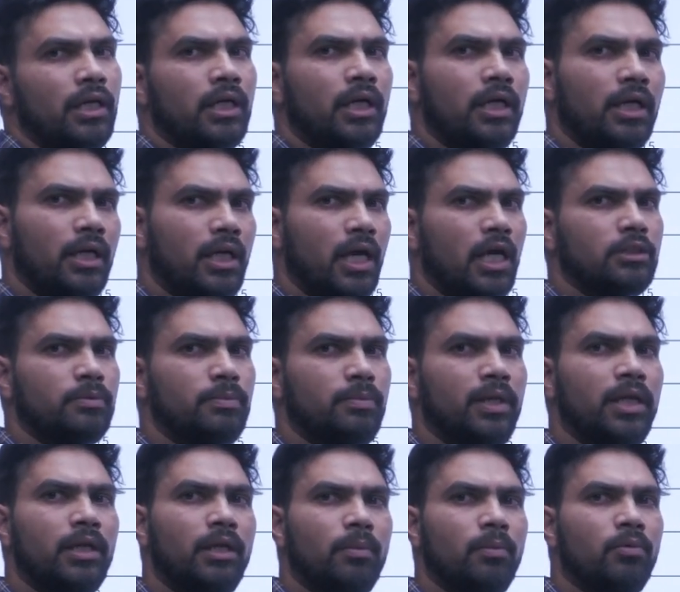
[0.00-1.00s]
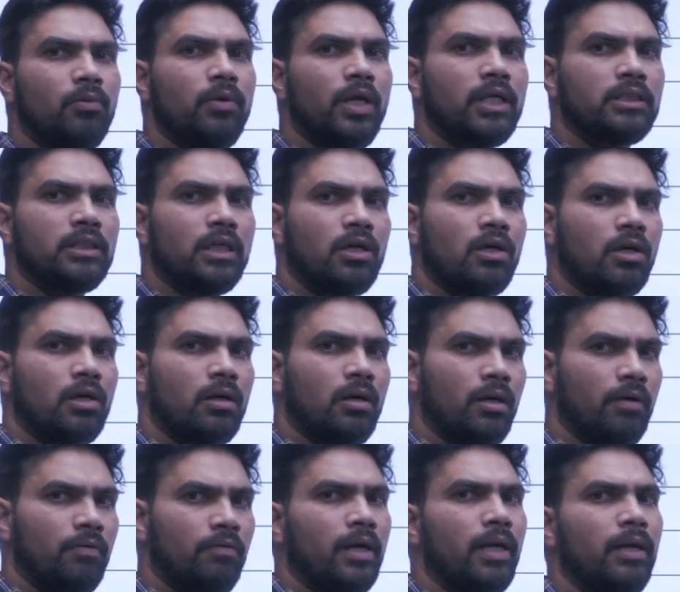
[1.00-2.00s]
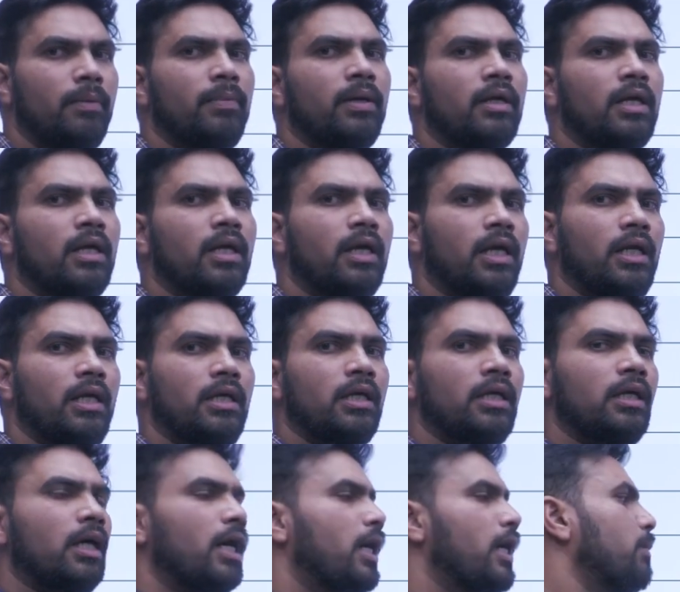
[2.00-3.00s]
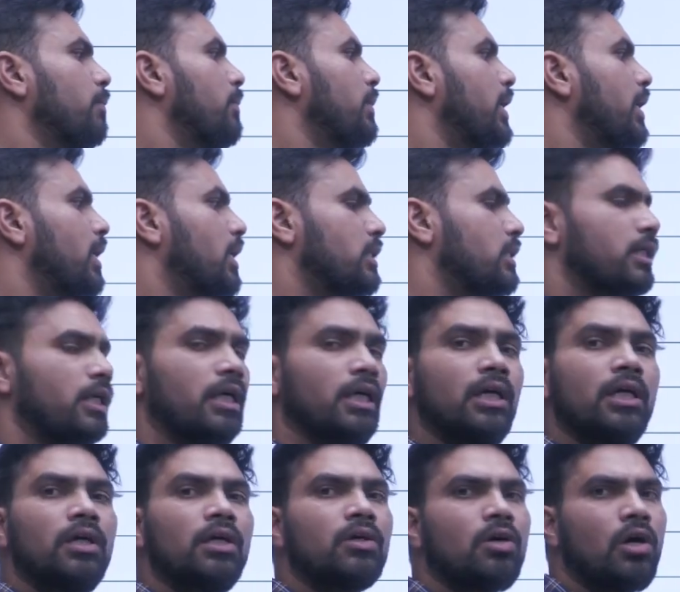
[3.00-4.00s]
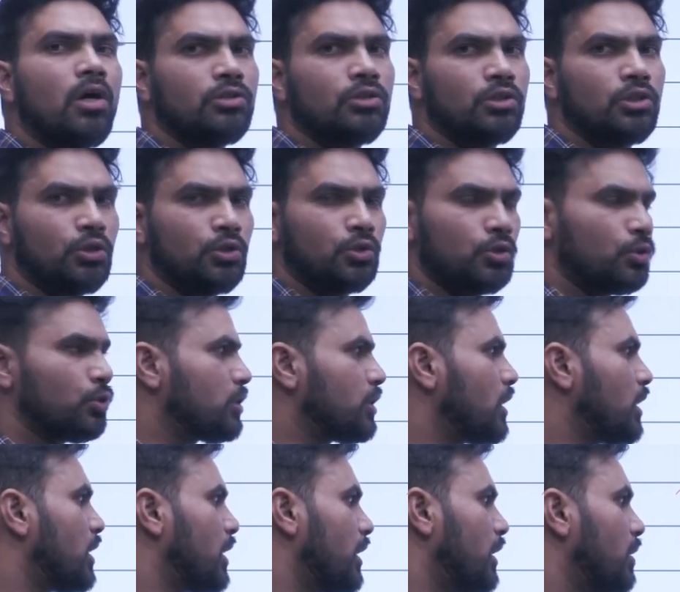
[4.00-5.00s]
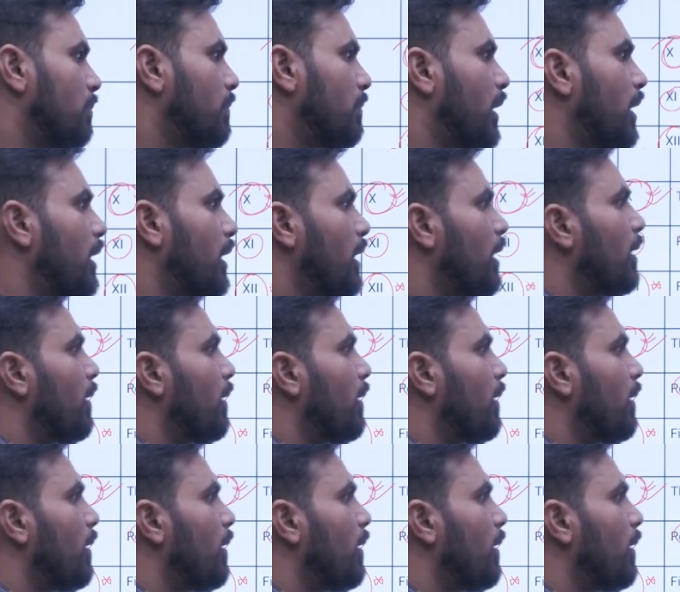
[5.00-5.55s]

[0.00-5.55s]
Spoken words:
It has been removed as a fundamental right and made as a constitutional right by